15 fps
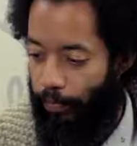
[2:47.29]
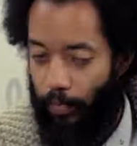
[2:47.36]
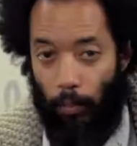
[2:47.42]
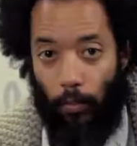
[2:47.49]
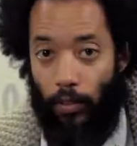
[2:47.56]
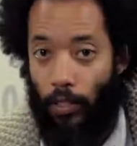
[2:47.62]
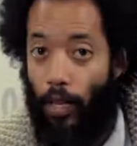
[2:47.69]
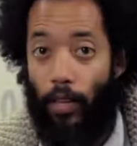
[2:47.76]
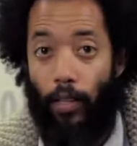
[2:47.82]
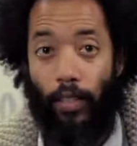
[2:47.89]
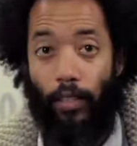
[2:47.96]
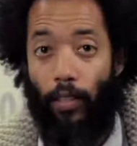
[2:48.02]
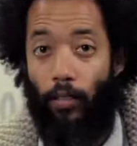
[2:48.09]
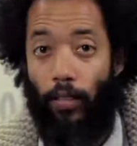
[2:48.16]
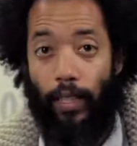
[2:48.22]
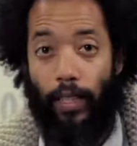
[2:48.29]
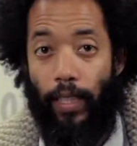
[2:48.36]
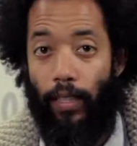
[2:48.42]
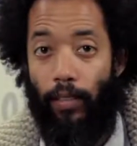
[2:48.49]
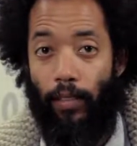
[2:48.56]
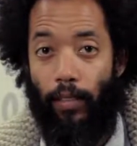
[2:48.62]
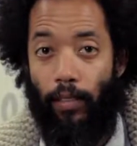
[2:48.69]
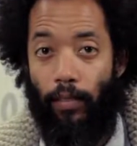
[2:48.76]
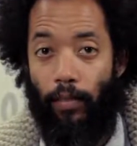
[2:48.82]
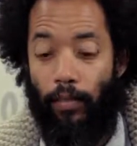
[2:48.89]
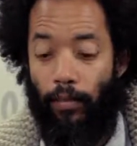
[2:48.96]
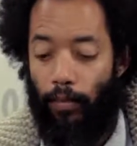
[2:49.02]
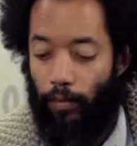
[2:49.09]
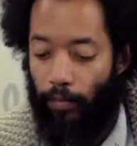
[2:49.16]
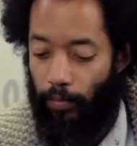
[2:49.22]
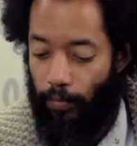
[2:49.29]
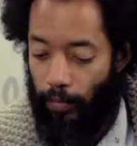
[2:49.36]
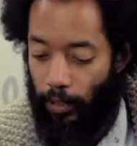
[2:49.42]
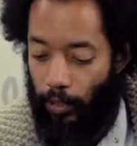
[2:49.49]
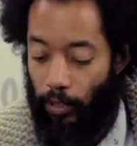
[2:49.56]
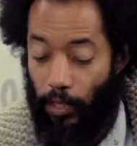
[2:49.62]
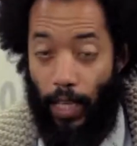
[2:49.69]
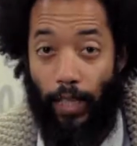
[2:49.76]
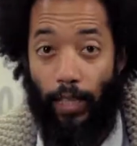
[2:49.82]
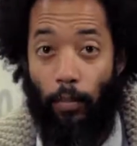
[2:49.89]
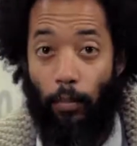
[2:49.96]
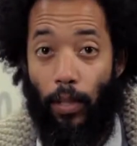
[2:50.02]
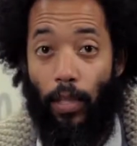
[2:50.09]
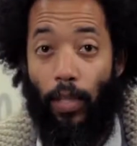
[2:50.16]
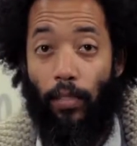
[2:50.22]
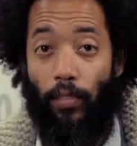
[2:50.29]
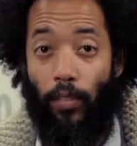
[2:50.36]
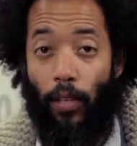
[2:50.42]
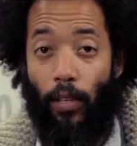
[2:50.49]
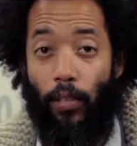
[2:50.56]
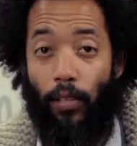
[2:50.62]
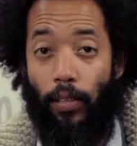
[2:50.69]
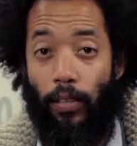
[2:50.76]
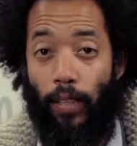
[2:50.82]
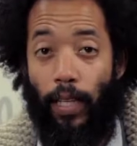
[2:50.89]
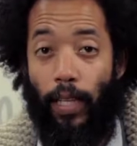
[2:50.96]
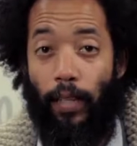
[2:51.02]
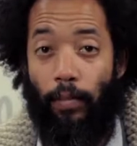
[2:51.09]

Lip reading: I'm sorry, Tony Danza. You're not the boss all the time.